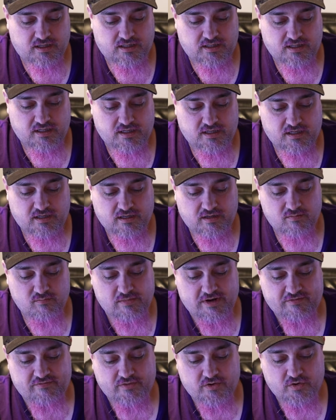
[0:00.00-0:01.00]
then my
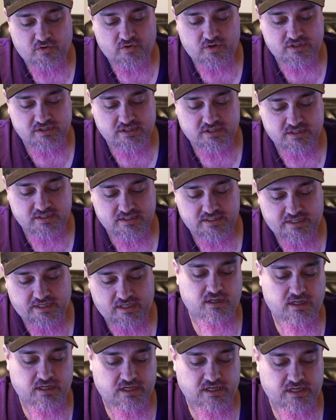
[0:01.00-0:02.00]
phone is gonna say,
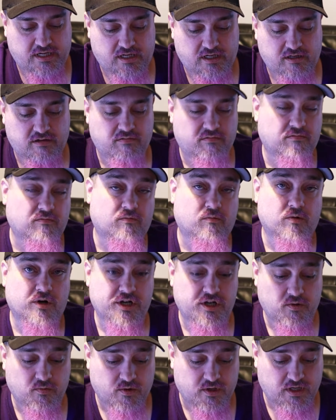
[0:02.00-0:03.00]
hey, what do
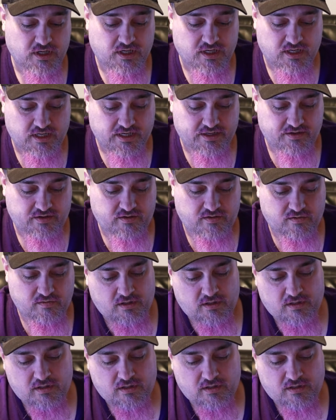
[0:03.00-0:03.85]
you want to connect to?